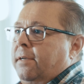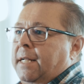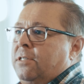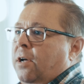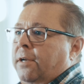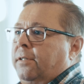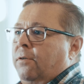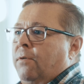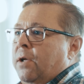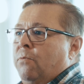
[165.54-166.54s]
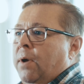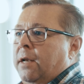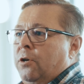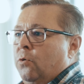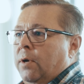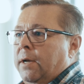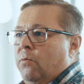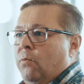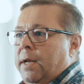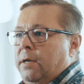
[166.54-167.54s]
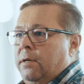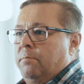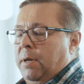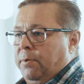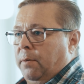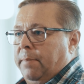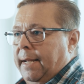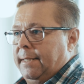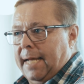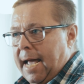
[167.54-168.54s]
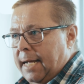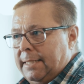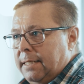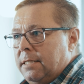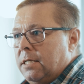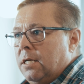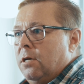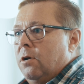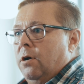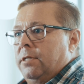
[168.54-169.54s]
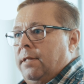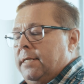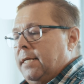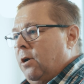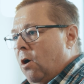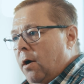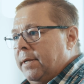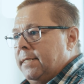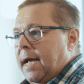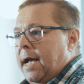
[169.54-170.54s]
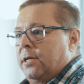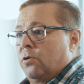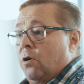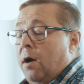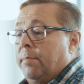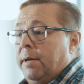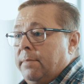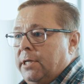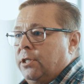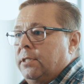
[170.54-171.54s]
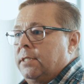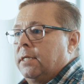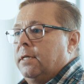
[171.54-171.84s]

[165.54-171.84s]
That's not the right way to do it when people are paying taxes on things like carbon tax or carbon emissions.